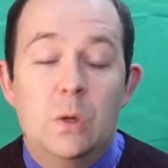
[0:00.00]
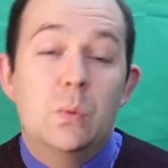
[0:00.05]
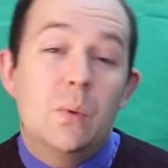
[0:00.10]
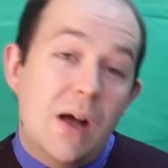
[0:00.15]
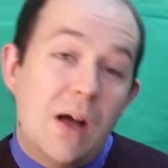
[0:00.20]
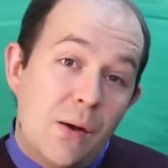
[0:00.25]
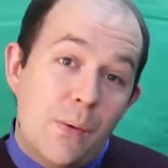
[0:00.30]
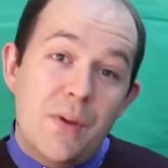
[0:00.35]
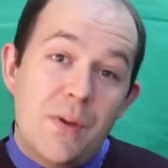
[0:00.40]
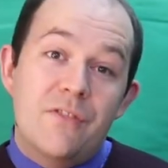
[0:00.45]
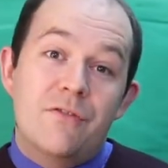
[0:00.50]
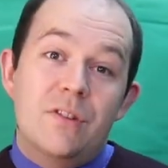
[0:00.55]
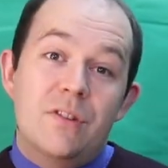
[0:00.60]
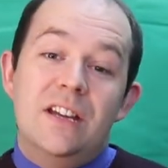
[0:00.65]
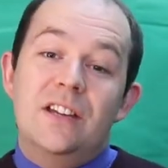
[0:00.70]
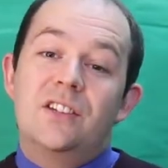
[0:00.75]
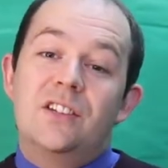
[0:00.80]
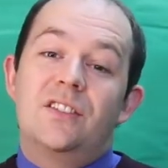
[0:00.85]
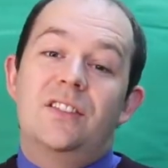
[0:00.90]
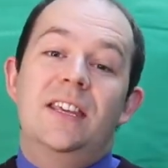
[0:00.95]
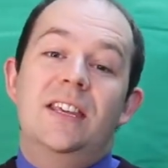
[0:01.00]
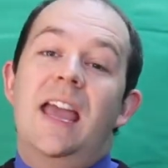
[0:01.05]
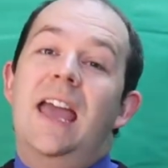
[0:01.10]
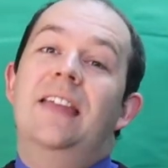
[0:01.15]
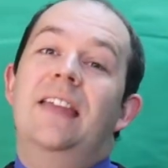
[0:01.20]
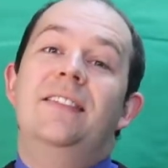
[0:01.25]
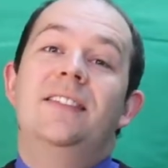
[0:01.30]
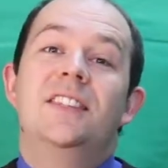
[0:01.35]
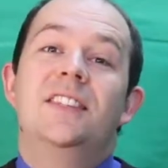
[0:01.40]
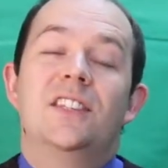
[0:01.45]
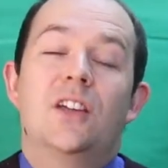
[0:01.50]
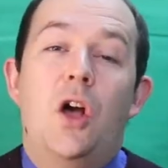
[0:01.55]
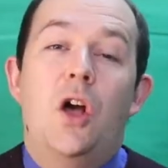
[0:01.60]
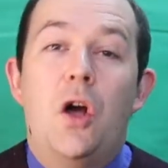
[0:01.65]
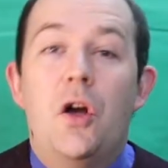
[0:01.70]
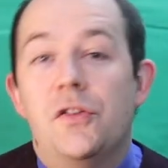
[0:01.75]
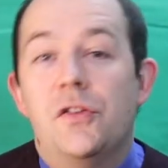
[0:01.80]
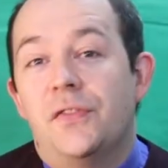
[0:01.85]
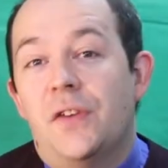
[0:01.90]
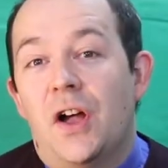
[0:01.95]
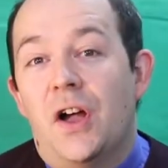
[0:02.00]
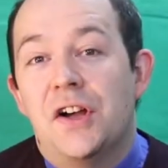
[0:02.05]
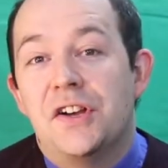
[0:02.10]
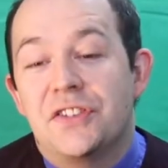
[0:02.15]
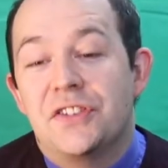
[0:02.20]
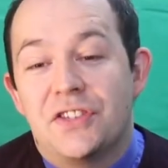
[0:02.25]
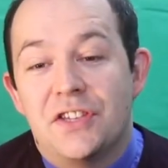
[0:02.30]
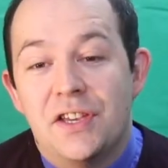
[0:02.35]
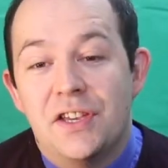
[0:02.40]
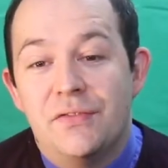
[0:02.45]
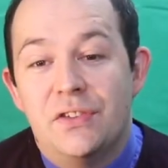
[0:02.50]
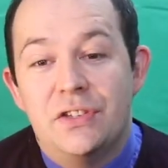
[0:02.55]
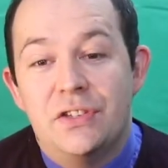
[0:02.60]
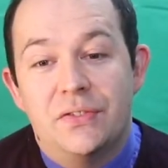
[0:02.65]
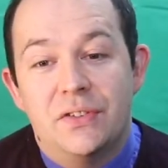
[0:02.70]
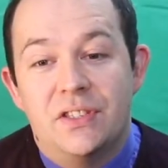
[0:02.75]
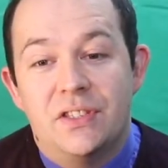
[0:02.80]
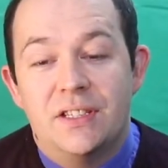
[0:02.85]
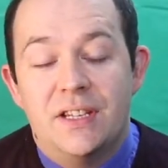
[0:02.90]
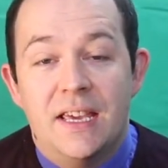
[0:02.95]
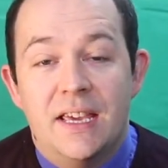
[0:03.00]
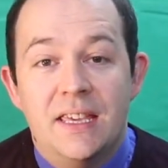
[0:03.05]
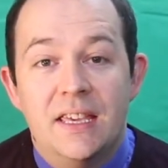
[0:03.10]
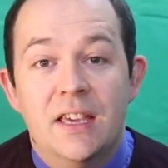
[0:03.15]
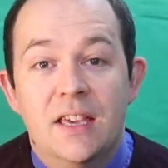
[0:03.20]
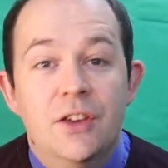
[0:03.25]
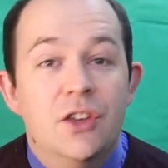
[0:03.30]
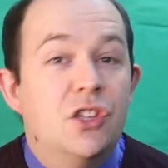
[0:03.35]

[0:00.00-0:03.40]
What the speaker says: Well, we've reached the end of our service for today.